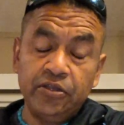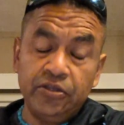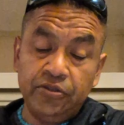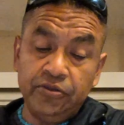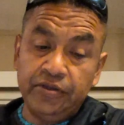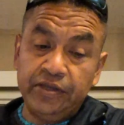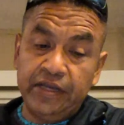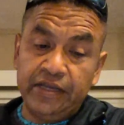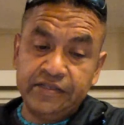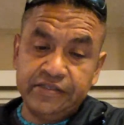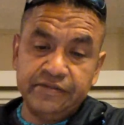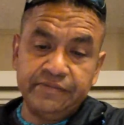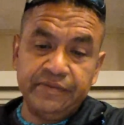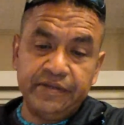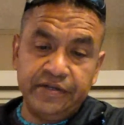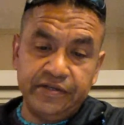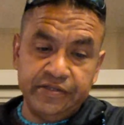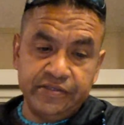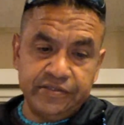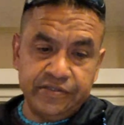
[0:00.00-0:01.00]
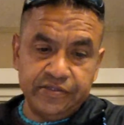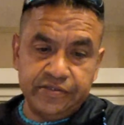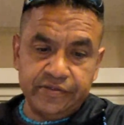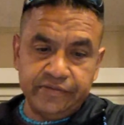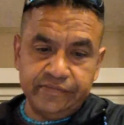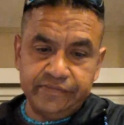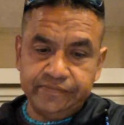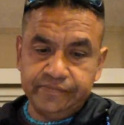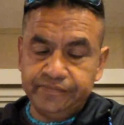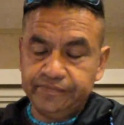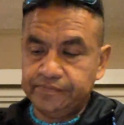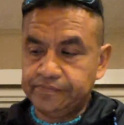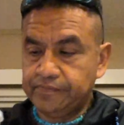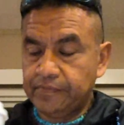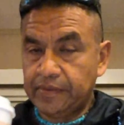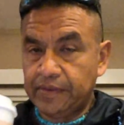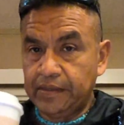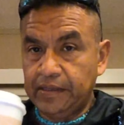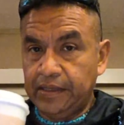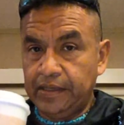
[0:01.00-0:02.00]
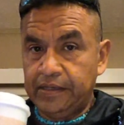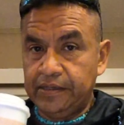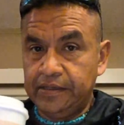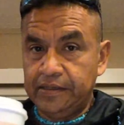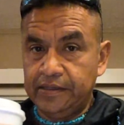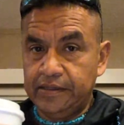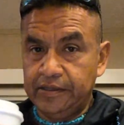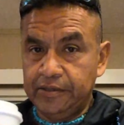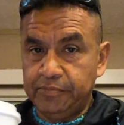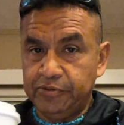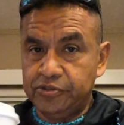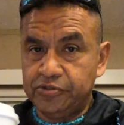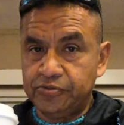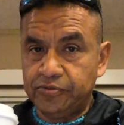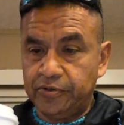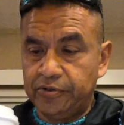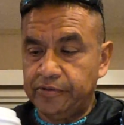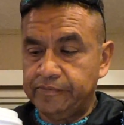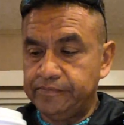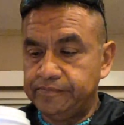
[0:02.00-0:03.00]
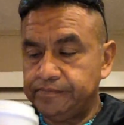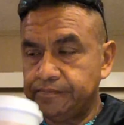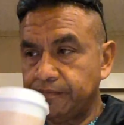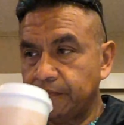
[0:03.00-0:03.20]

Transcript: you guys have made a decision. And you put your sword up.